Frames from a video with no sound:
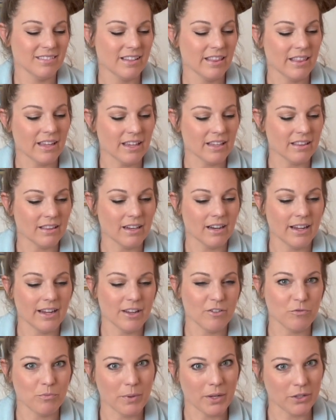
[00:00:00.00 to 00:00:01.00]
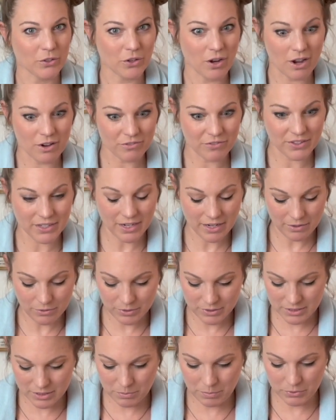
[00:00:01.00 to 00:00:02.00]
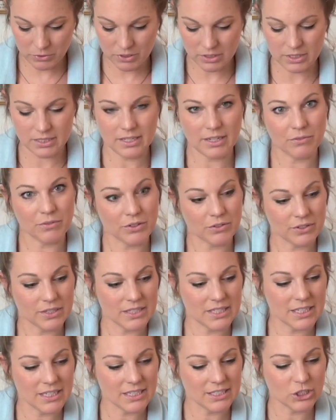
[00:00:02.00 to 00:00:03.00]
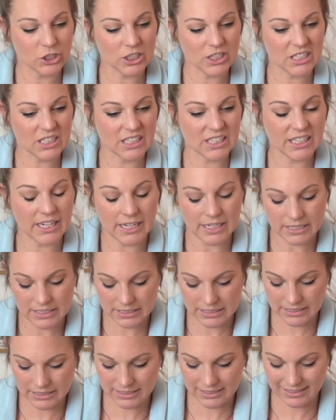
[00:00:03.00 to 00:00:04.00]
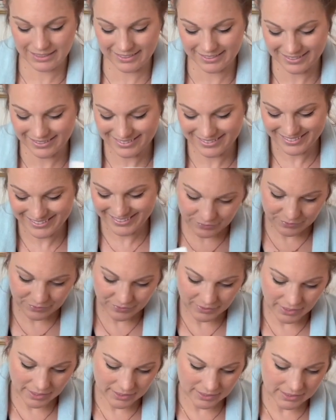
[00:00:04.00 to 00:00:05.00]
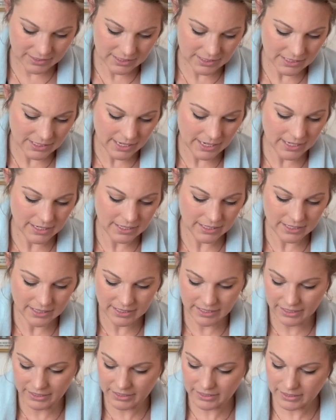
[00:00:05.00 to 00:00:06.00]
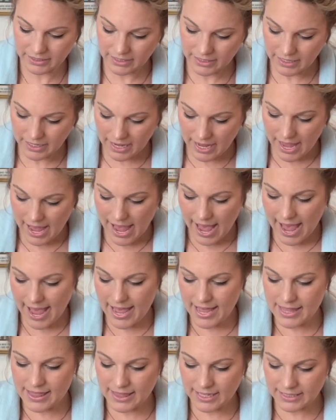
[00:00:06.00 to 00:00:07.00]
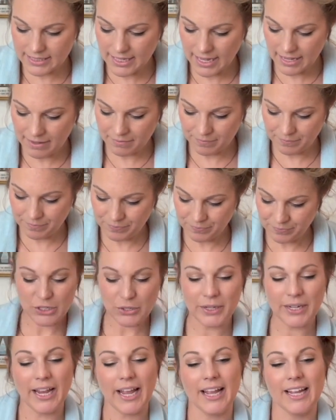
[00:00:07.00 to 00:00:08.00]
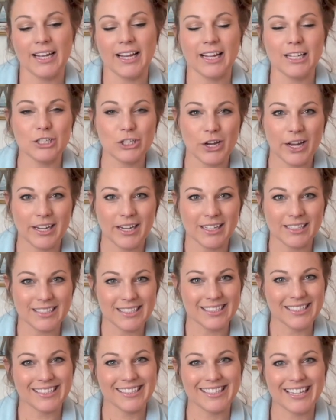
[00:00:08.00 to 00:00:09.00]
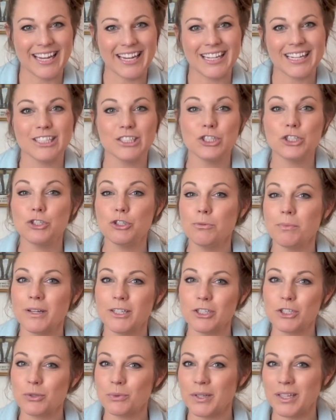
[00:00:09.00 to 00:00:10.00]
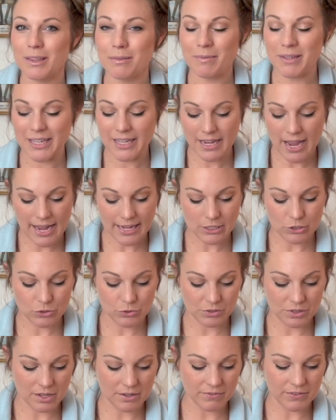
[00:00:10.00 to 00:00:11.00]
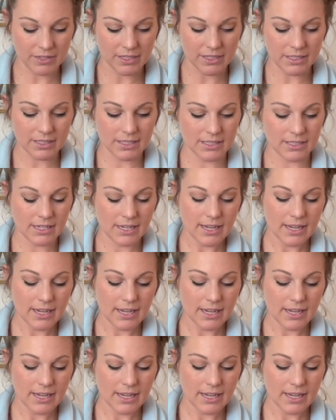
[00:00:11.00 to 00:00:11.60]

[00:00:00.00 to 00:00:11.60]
thing that I have mailed off that I was supposed to save the receipt just in case. That can stay in there. And that's that. So again, I try not to take too much with me. I do love this